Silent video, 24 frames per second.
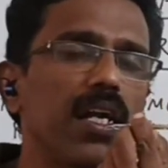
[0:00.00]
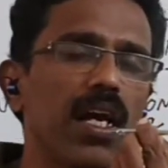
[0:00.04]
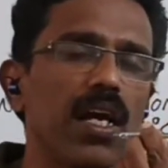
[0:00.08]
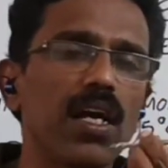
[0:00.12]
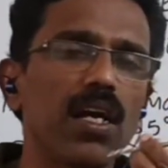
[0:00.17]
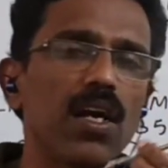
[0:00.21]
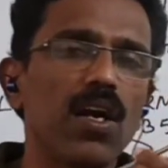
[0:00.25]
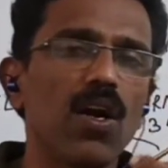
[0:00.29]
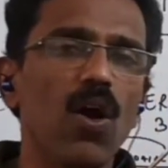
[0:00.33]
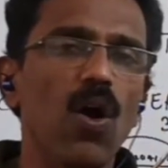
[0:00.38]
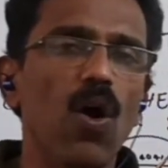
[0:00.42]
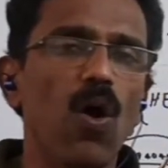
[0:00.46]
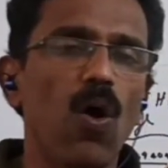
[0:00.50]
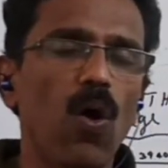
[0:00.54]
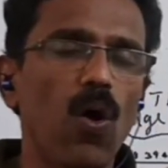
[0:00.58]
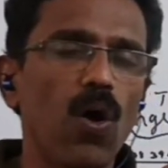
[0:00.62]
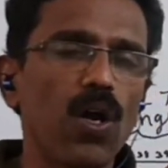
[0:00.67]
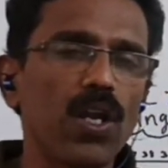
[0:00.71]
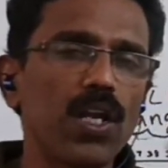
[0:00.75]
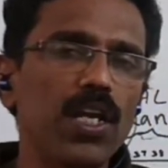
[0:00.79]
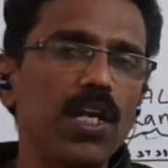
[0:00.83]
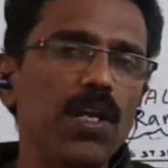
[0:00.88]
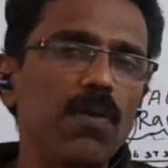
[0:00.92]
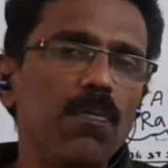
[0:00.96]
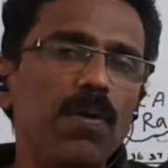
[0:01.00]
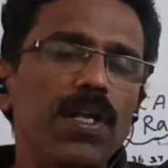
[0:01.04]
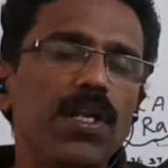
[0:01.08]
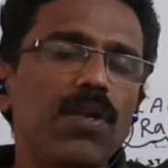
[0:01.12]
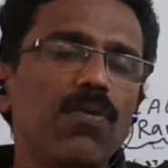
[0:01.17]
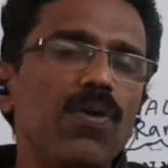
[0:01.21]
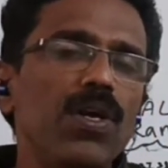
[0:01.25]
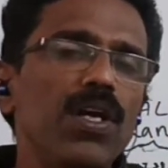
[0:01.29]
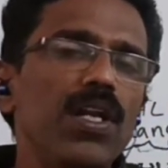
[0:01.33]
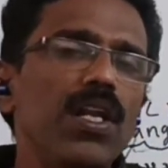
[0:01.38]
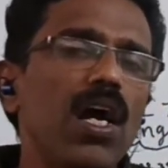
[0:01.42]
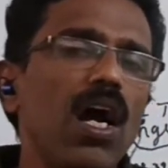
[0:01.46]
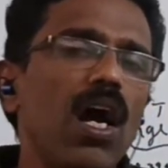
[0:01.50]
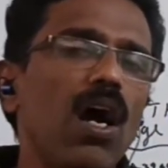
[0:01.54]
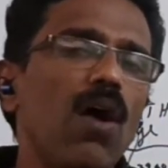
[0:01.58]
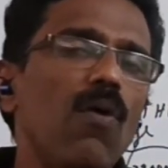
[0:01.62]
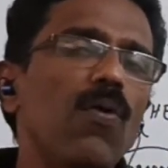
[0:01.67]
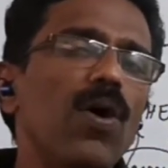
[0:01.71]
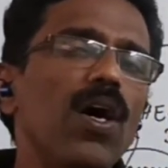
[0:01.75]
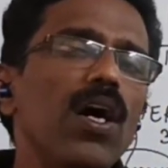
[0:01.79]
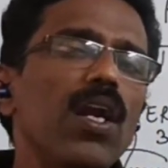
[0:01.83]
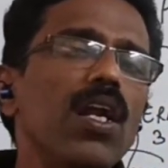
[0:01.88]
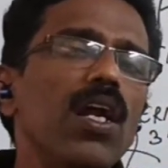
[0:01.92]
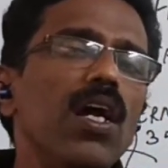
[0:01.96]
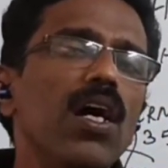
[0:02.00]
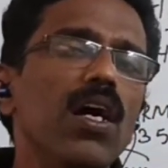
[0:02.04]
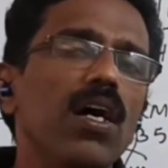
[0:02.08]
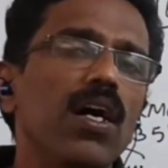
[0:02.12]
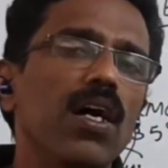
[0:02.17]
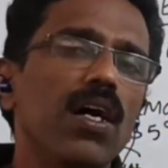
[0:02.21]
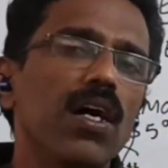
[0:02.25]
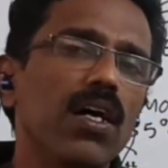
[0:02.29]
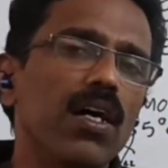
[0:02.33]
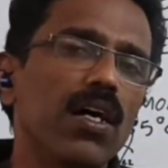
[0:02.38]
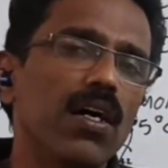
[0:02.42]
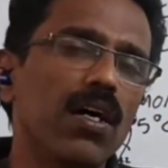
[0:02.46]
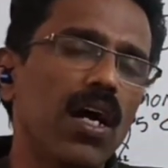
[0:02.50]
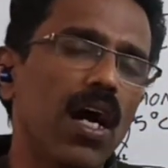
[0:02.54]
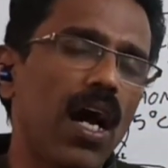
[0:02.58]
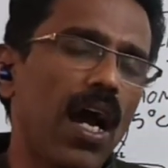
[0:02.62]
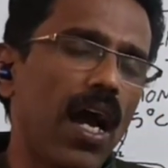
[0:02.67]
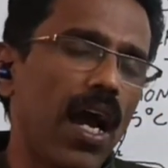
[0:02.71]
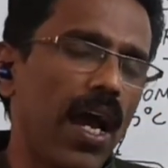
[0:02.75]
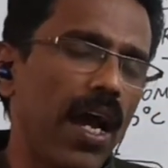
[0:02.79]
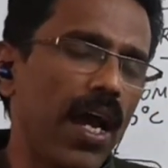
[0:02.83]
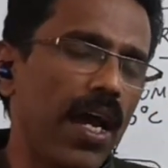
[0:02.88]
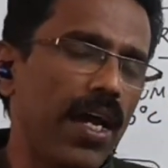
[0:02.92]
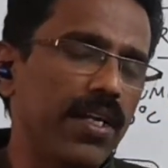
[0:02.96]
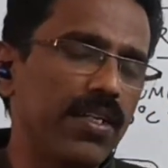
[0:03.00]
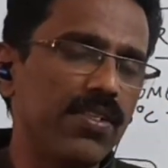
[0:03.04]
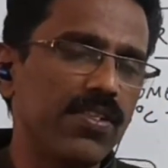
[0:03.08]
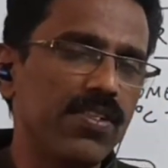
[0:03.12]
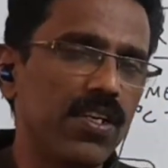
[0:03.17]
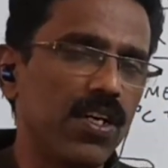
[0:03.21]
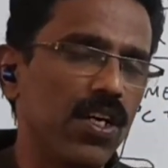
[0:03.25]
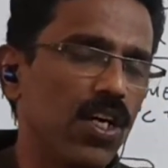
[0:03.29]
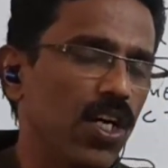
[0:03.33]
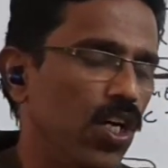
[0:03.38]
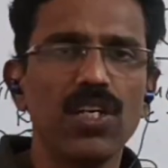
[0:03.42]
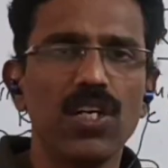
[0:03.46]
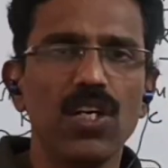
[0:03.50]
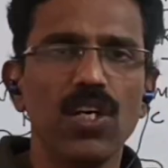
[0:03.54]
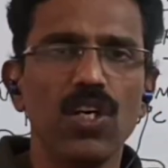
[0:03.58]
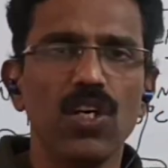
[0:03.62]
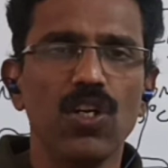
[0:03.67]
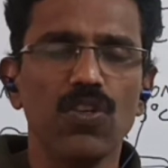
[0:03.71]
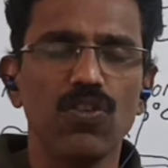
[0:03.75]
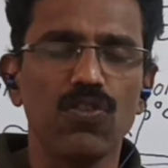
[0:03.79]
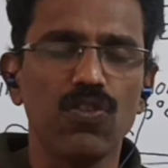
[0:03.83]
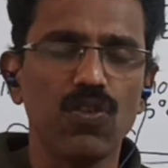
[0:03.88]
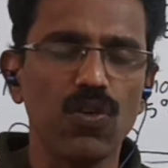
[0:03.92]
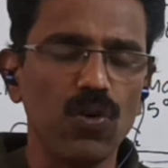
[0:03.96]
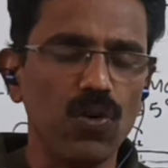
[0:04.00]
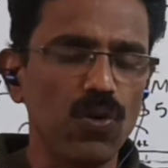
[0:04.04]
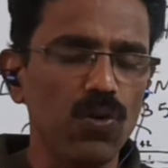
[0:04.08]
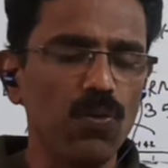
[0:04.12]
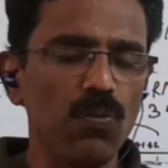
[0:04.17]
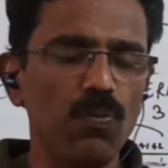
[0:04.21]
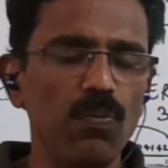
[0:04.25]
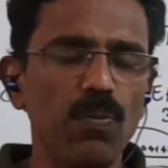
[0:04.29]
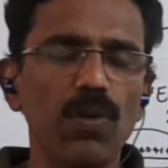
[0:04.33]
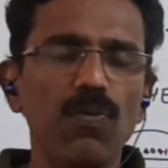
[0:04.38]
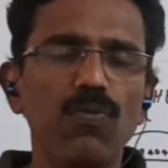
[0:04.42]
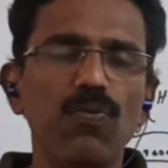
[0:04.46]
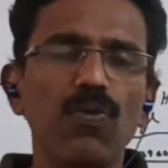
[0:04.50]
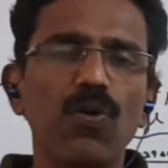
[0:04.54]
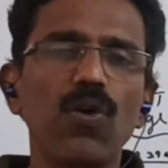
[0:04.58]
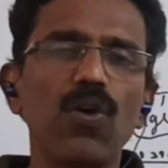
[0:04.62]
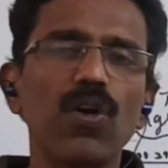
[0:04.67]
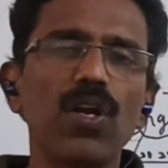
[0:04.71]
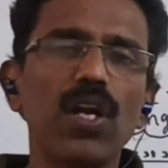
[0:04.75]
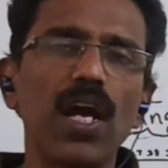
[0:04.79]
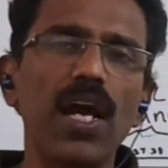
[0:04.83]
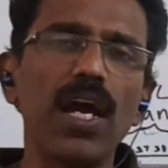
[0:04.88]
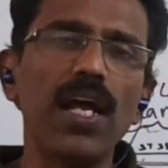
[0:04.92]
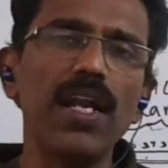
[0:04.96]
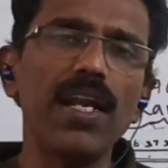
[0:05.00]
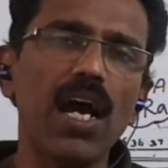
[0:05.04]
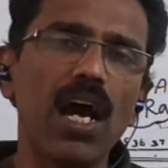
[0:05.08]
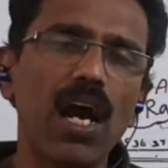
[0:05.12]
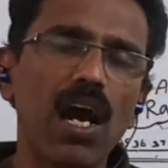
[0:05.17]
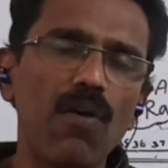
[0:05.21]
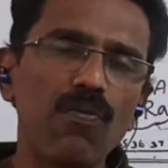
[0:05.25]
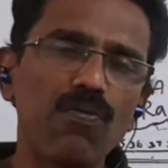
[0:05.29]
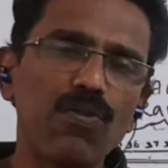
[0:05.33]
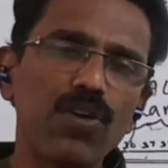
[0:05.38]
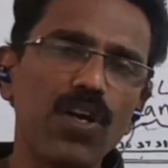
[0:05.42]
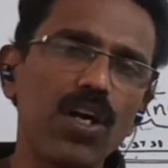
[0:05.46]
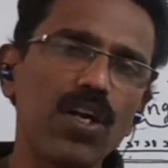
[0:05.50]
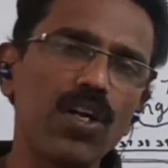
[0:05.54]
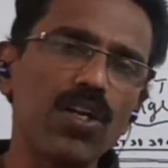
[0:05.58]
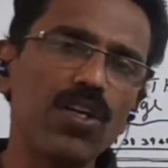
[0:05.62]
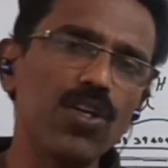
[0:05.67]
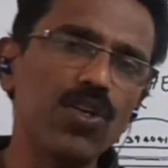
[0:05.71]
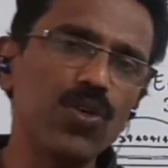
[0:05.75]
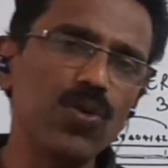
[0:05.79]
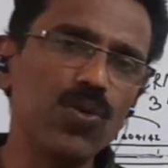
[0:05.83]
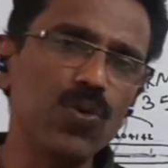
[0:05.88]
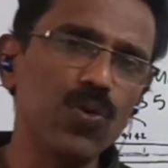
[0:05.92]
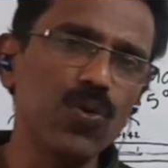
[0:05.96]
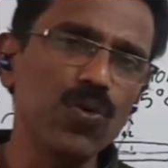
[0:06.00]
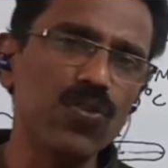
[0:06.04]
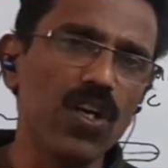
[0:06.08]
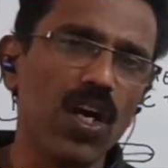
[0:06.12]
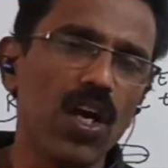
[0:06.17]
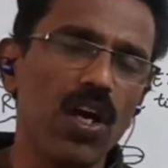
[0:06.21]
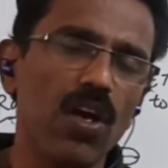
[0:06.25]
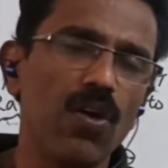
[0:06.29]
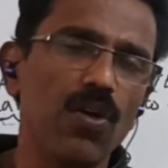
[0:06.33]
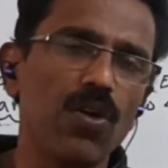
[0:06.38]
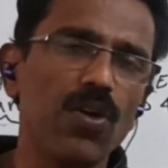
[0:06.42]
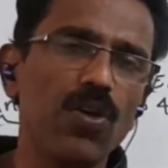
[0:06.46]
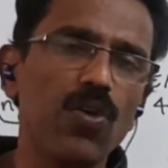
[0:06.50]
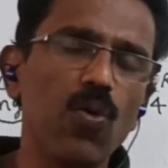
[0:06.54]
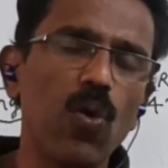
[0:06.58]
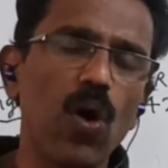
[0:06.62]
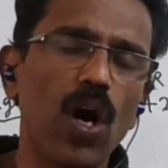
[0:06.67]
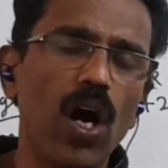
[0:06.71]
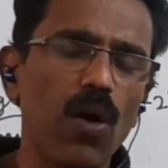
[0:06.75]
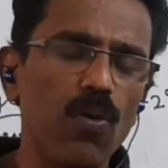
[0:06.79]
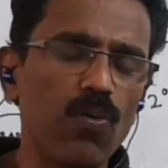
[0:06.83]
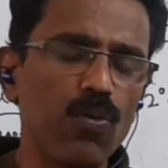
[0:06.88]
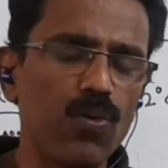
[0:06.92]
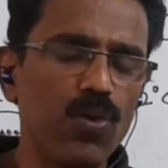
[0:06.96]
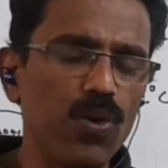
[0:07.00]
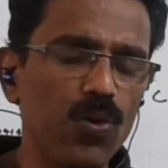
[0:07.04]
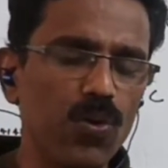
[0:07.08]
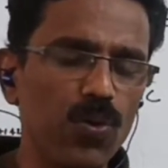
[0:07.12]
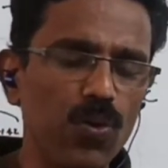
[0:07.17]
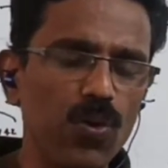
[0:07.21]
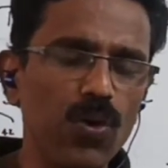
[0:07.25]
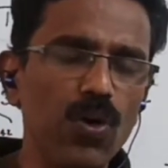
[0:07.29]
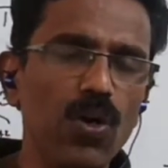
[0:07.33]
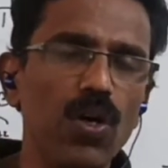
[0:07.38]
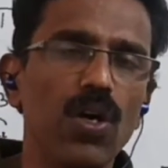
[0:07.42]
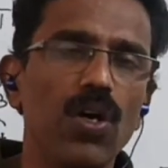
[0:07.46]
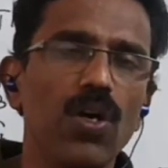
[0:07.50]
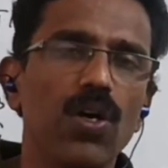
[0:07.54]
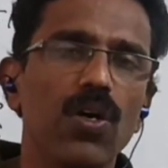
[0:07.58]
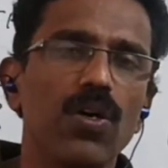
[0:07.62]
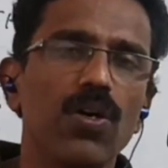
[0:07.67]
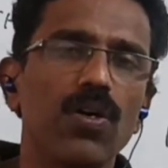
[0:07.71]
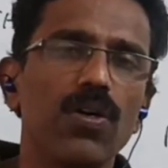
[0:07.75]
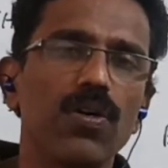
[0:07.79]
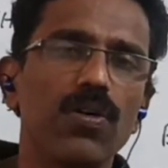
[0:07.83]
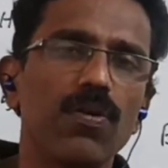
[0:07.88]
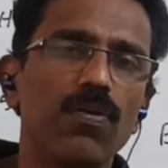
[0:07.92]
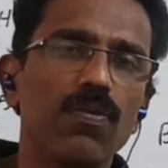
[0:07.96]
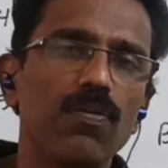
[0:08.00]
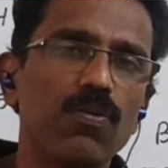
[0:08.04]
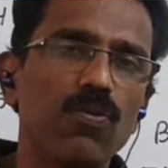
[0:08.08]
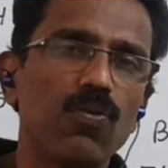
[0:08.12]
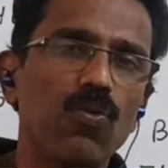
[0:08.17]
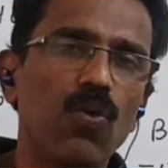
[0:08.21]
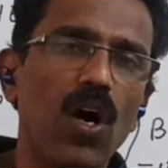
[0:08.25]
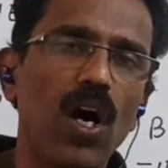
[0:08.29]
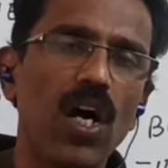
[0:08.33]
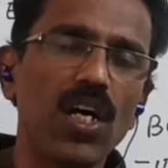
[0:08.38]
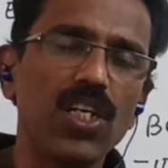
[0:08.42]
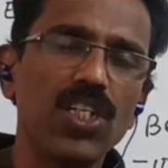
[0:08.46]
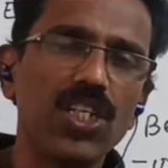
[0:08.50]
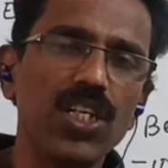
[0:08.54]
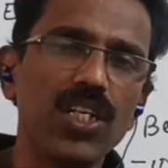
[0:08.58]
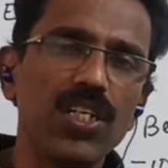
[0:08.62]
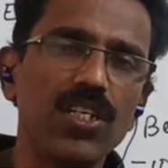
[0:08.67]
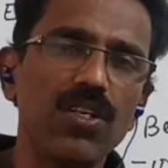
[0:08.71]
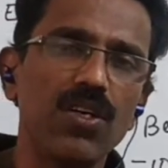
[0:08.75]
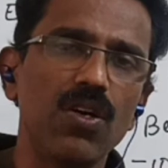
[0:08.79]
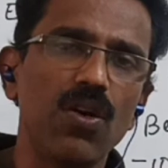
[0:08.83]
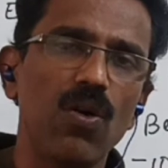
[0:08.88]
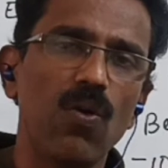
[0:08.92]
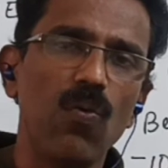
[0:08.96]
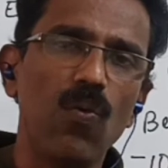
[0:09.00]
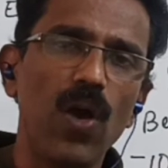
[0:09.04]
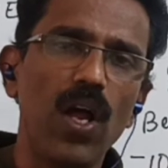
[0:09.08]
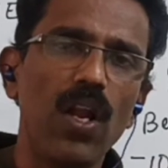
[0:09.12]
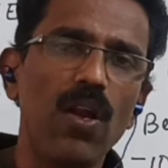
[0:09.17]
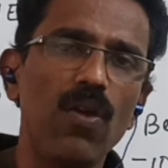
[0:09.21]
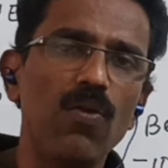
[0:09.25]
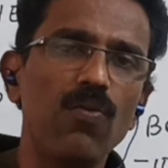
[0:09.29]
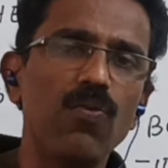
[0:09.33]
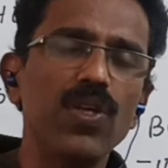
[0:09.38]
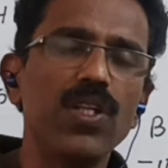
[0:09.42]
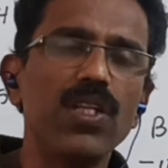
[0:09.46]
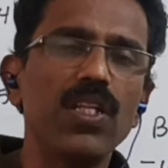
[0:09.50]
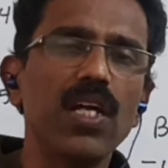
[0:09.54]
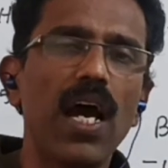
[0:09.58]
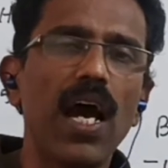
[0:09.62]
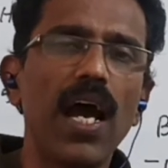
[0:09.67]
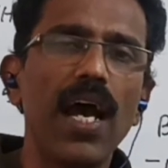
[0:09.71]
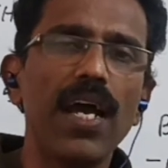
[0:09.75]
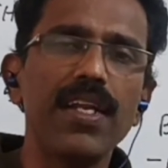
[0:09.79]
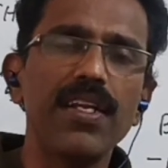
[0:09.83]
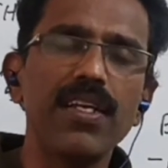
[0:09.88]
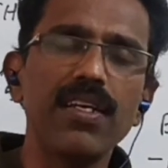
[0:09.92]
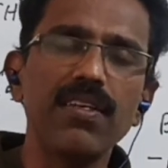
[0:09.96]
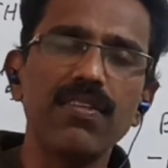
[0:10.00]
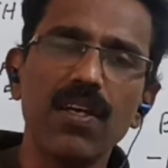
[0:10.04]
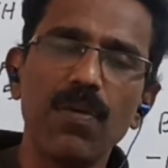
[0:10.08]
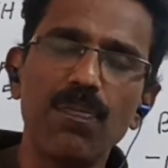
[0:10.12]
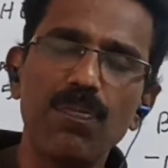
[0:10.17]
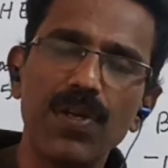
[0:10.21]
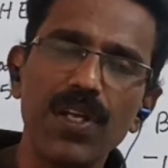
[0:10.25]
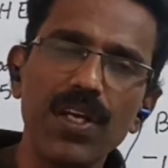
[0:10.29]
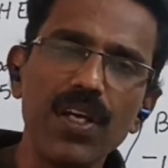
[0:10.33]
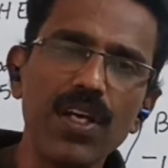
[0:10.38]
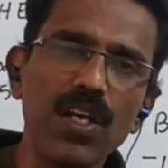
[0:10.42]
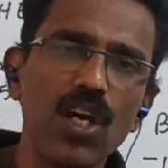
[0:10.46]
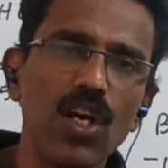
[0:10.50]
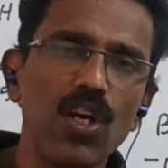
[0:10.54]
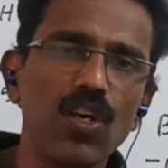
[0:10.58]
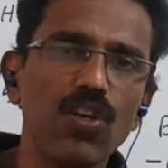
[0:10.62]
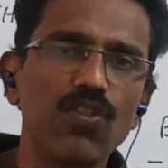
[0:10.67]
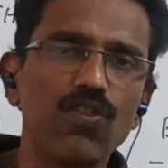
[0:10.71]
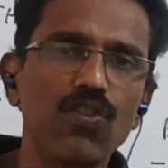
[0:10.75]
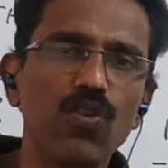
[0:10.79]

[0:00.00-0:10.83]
tongue or in between our hands. So before and after use, you have to wash it well with antiseptic